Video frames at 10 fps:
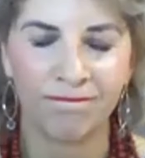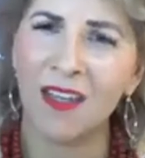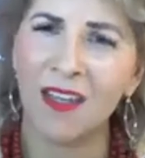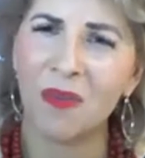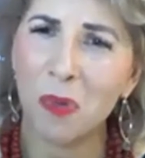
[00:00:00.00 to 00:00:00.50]

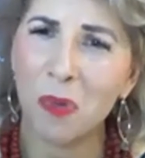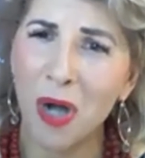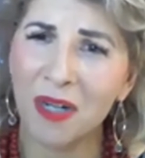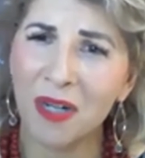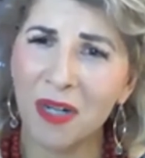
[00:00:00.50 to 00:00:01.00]
What
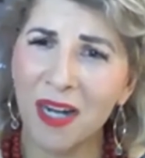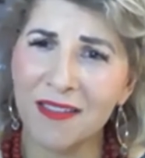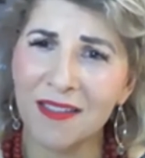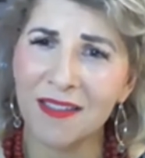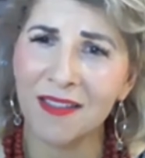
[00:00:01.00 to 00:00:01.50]
progress
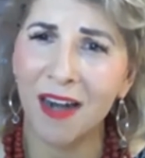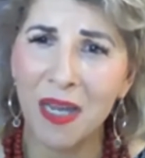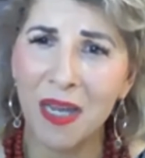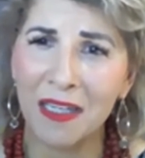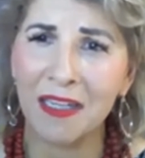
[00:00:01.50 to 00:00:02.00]
are you
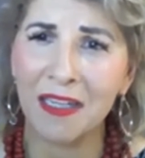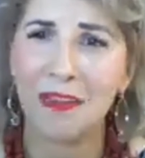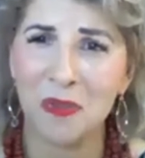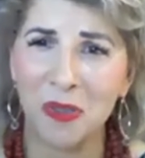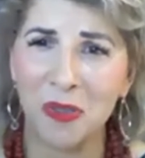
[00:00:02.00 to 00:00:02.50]
making on those
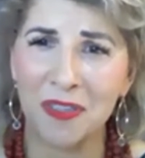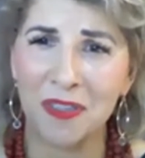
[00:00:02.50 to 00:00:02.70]
goals?